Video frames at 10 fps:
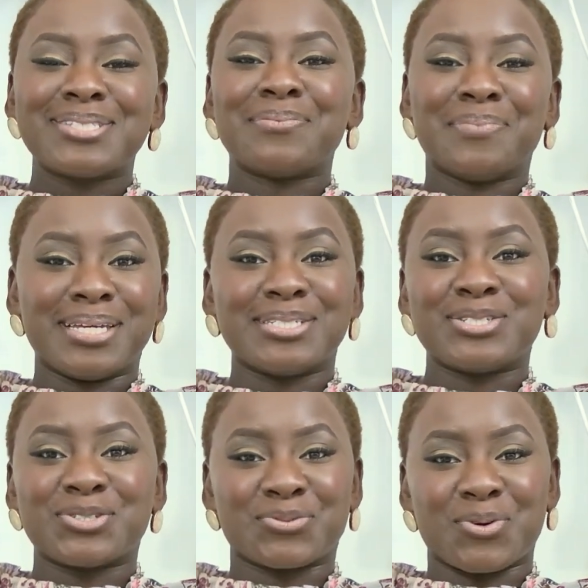to be
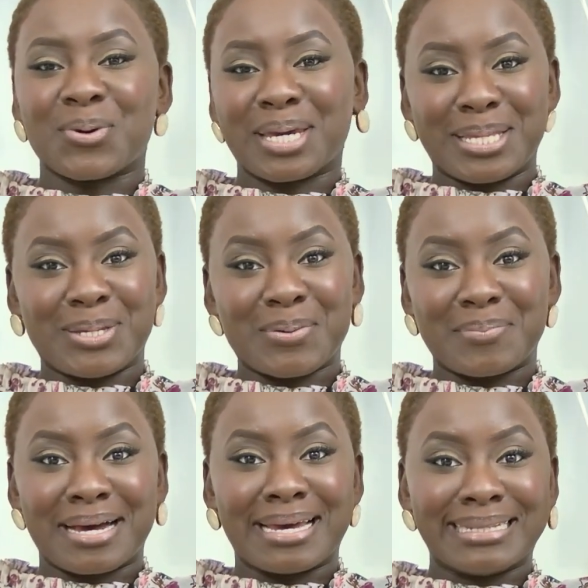strong in your
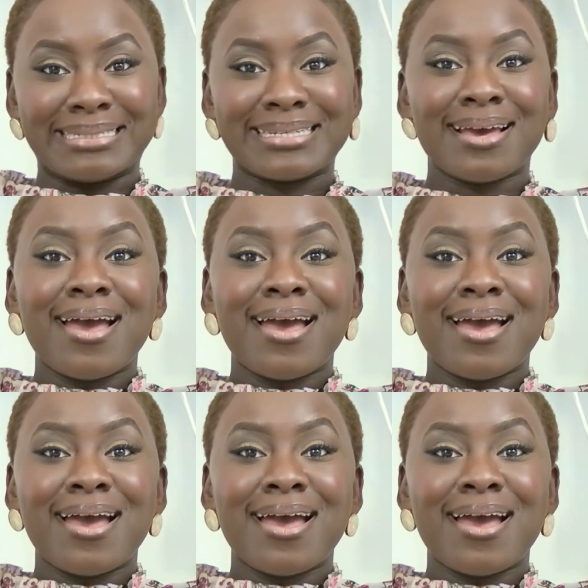mind.